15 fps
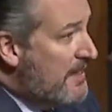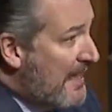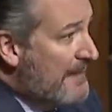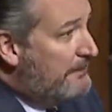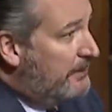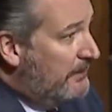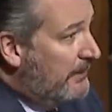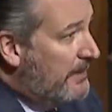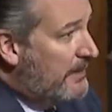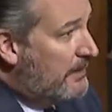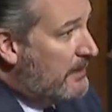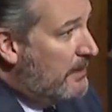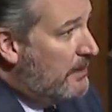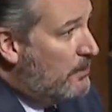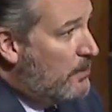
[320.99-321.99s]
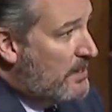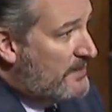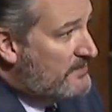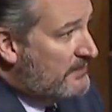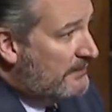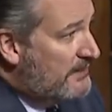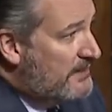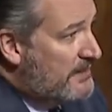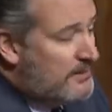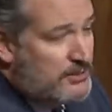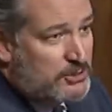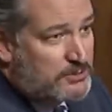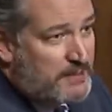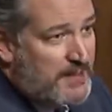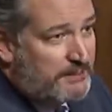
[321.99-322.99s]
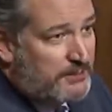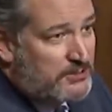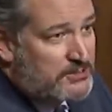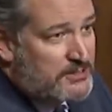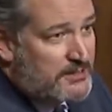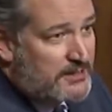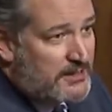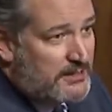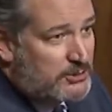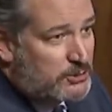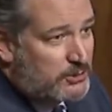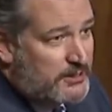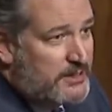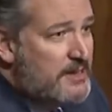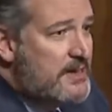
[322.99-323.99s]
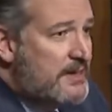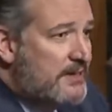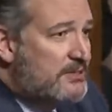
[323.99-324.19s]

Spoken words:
and Politico, one of the leading newspapers in the country,